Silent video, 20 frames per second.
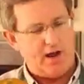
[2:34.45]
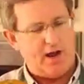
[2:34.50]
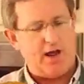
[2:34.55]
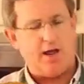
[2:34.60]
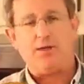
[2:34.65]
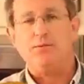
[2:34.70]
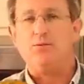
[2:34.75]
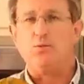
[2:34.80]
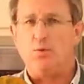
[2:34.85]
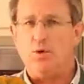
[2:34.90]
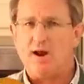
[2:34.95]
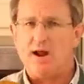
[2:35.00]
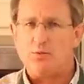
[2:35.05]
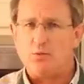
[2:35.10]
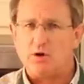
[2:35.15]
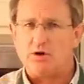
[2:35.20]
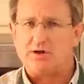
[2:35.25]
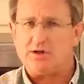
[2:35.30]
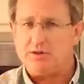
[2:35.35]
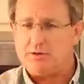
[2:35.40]
uh, when I
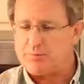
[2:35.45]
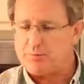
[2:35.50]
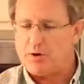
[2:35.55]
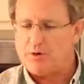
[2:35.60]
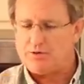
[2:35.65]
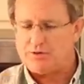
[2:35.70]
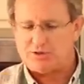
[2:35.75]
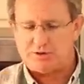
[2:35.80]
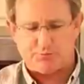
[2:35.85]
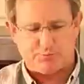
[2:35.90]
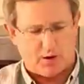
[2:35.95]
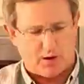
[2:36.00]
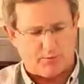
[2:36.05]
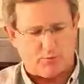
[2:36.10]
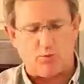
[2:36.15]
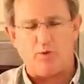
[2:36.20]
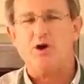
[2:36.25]
worked in the produce department,